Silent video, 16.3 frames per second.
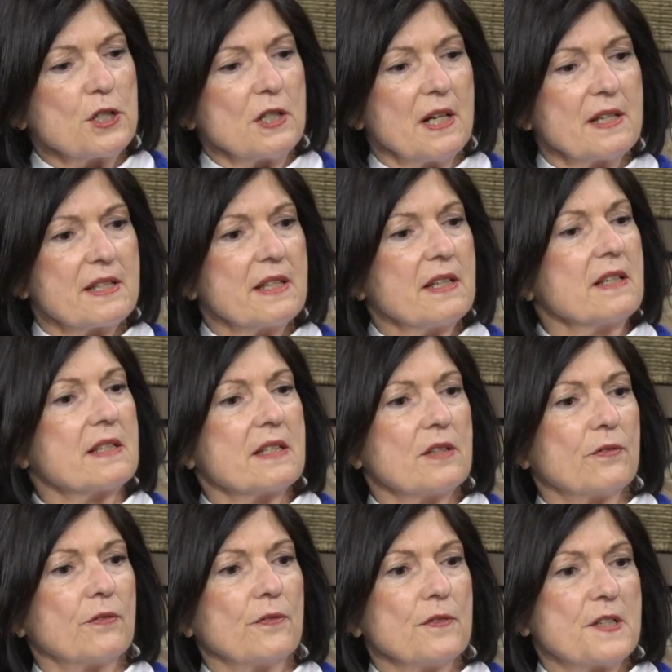on in
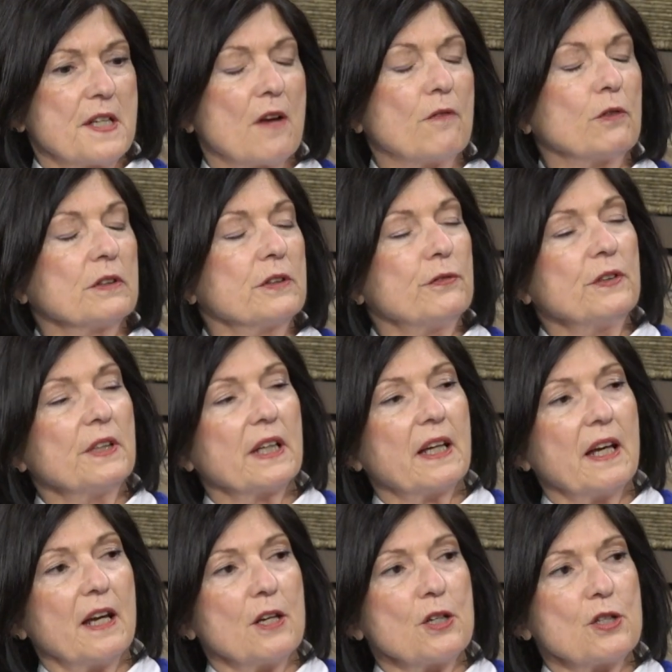several different
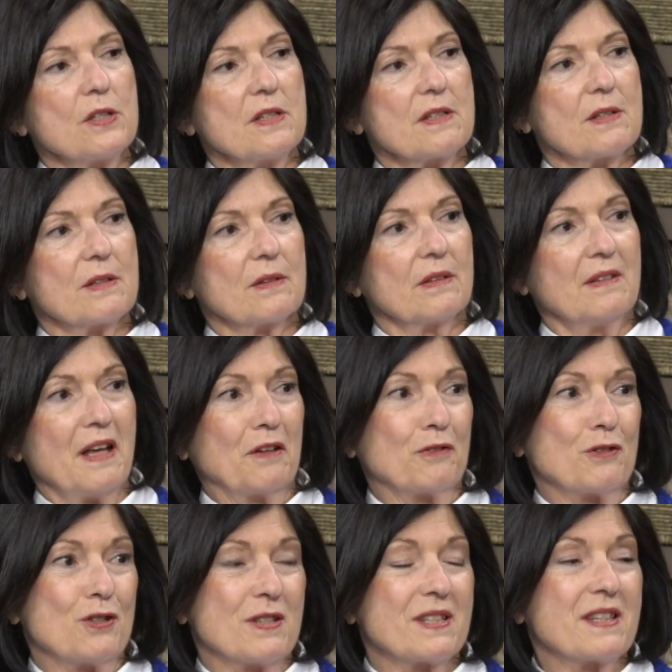occasions,
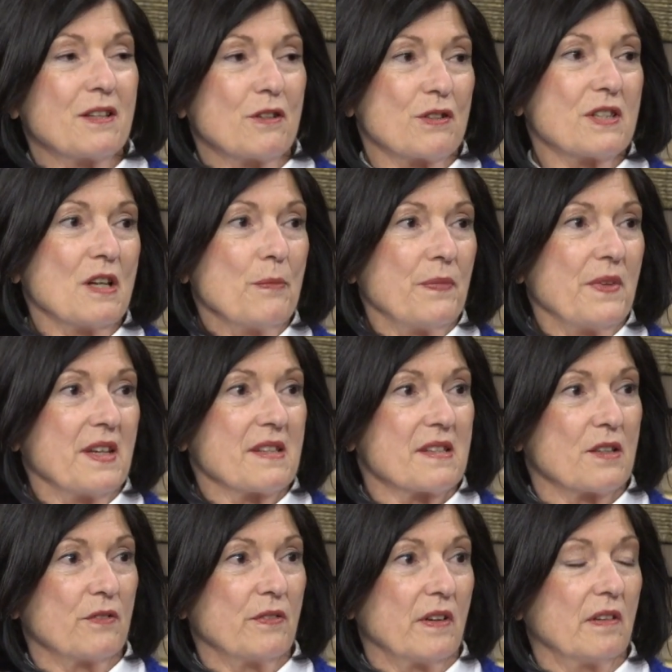negligence, there are some things
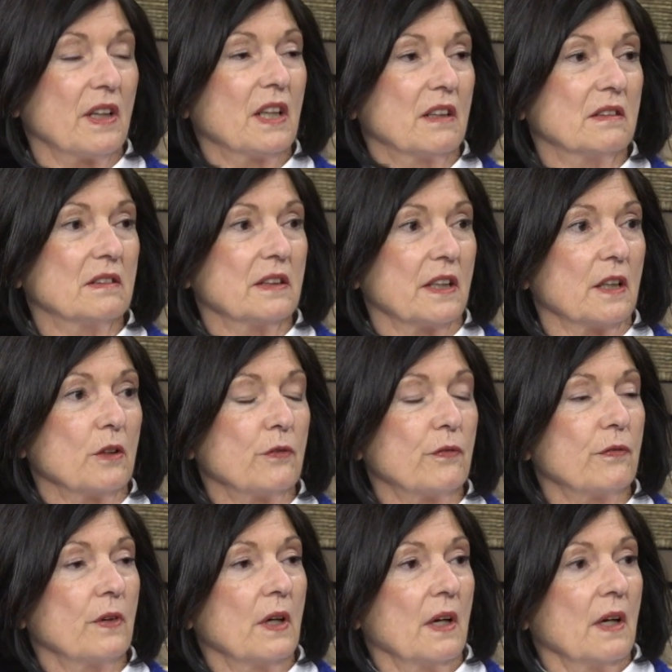that are very clear.
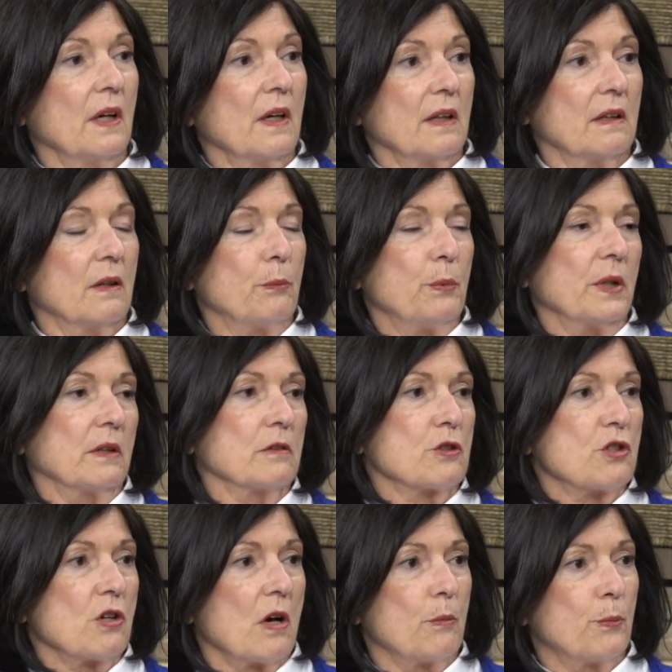If the pickle
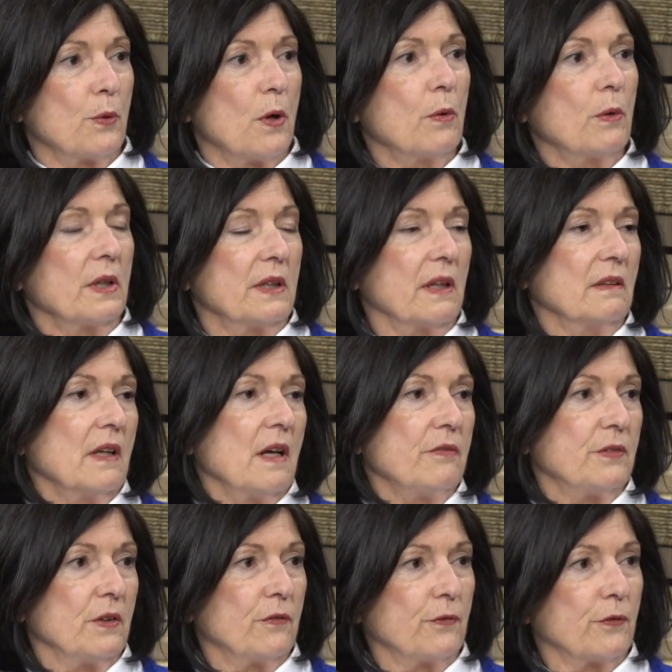jar broke and they
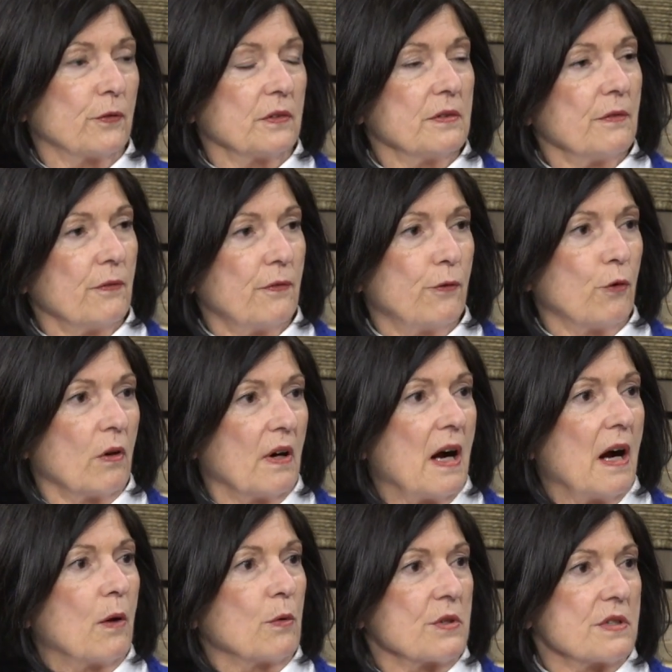left it for 4
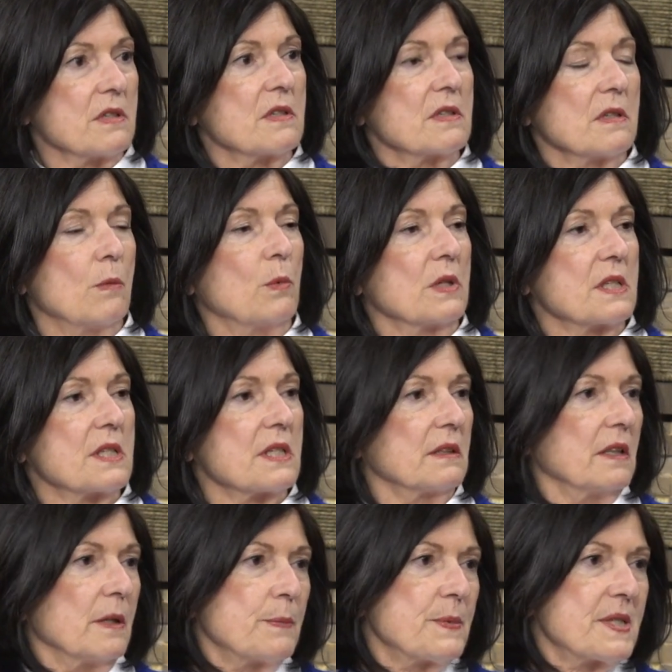hours and someone
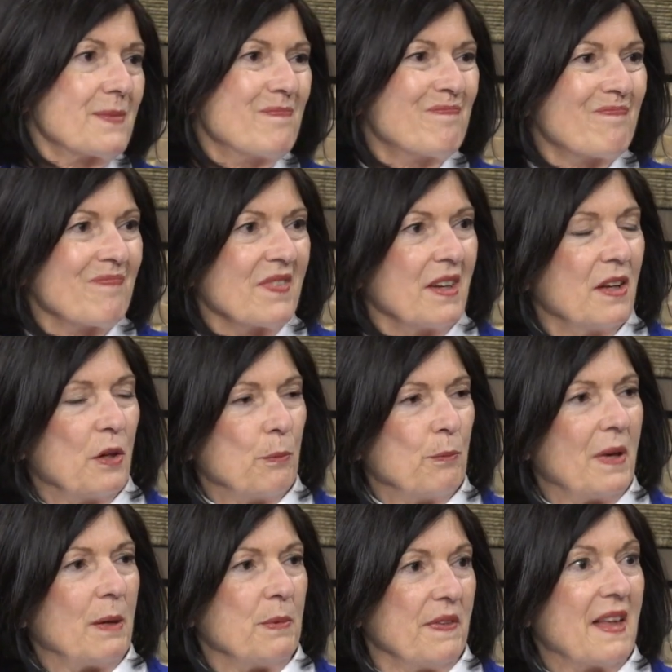slips,
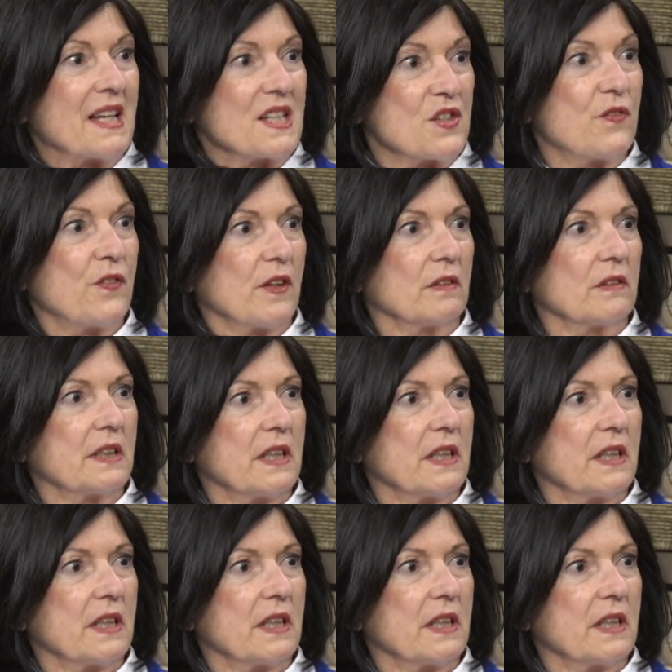maybe that's fairly